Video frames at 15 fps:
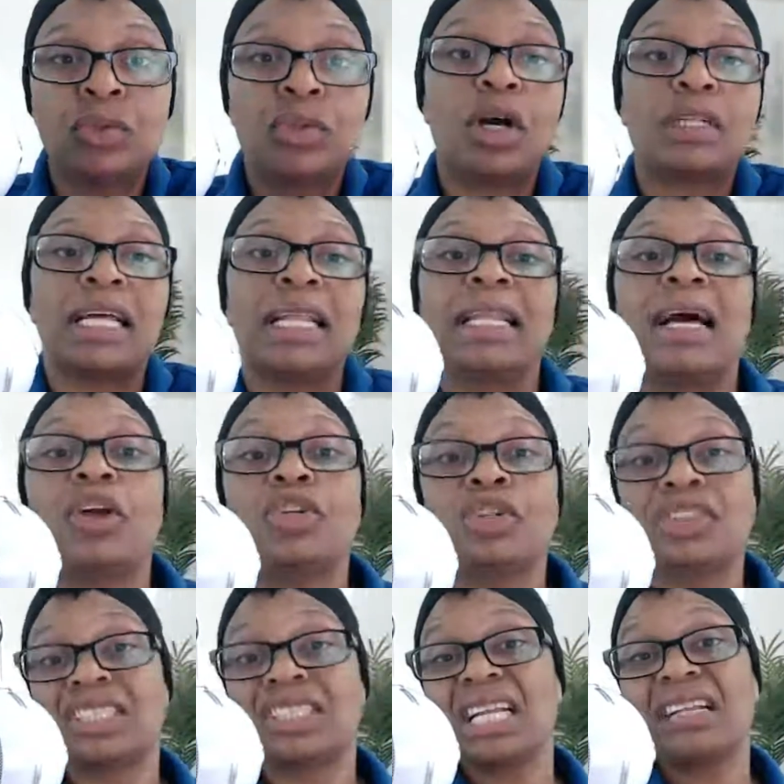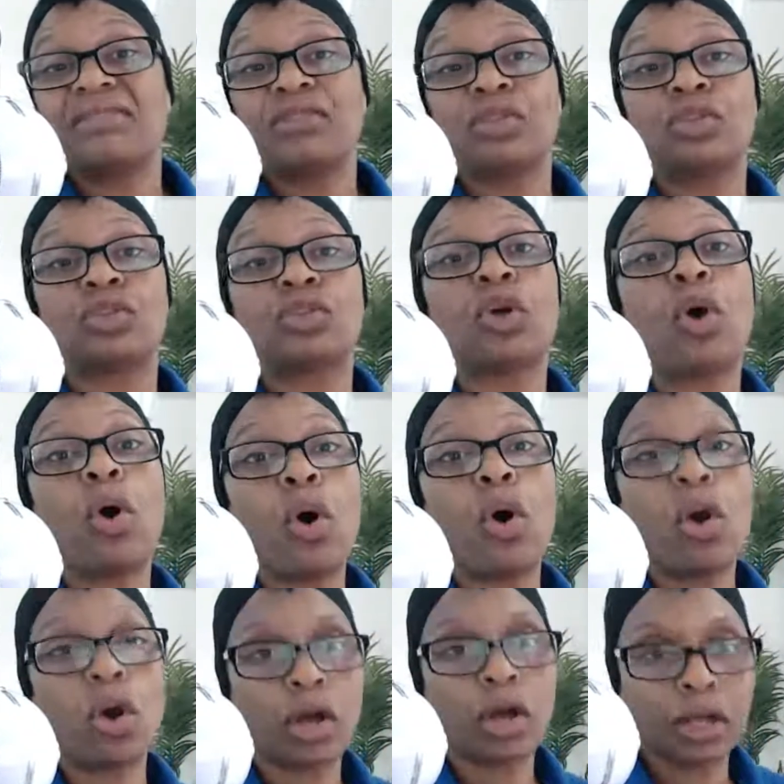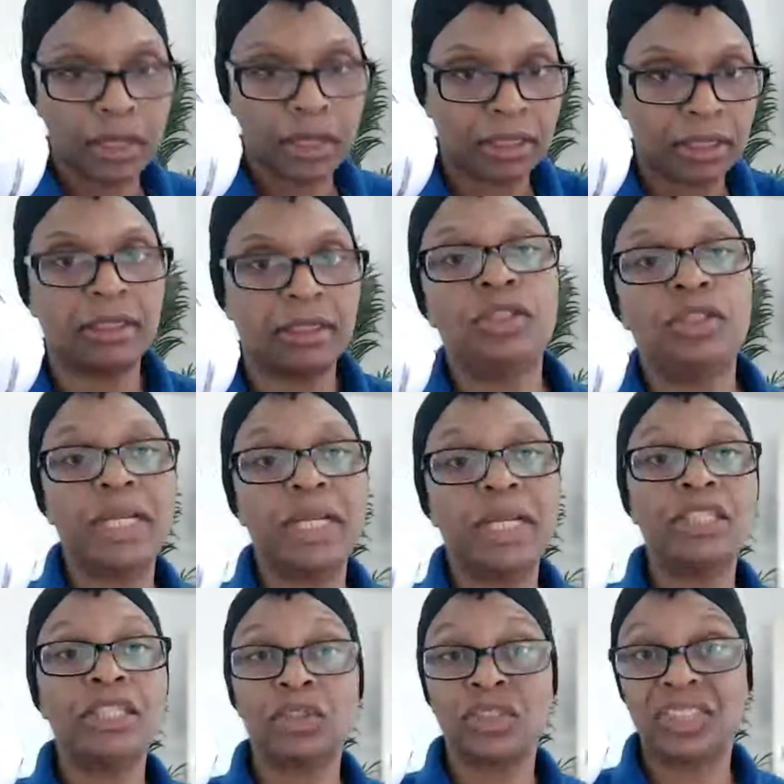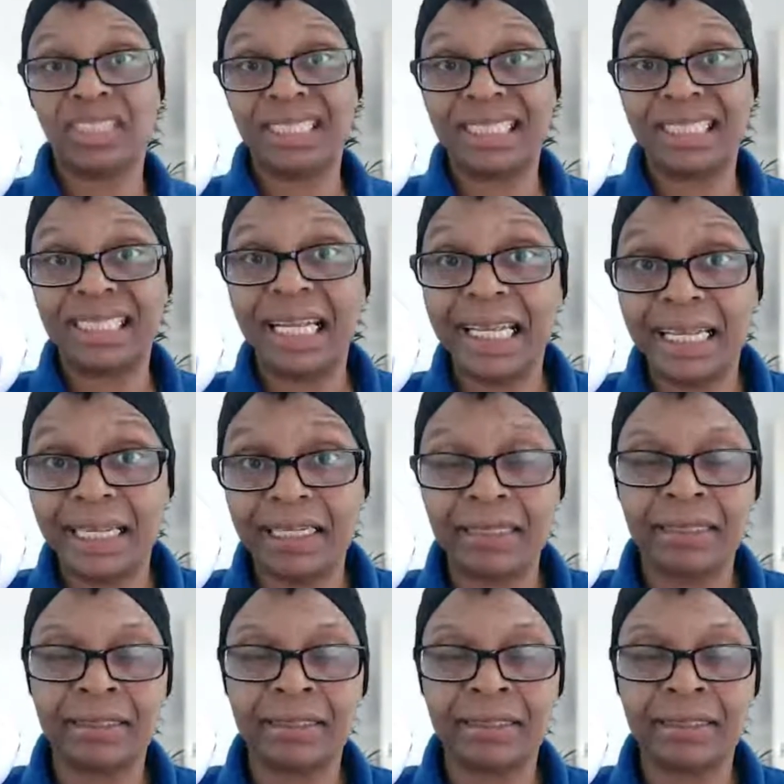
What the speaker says: allow yourself to talk you into staying.